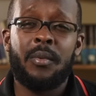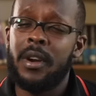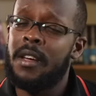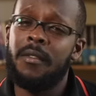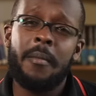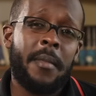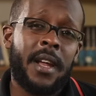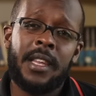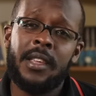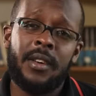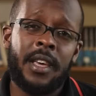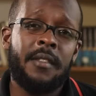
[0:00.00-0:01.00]
Whatever money
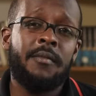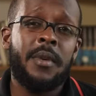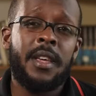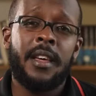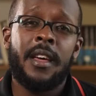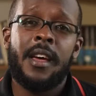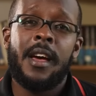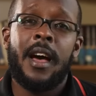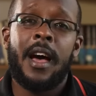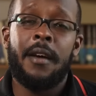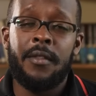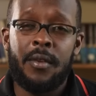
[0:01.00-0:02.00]
you give me,
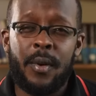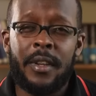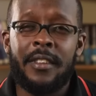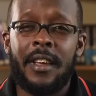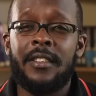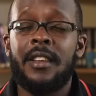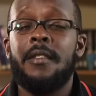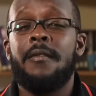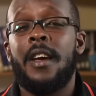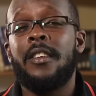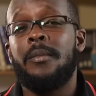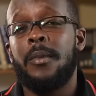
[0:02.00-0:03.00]
I view it as an
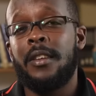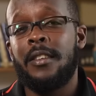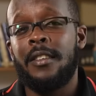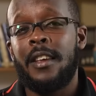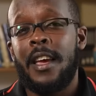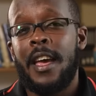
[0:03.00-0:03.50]
investment.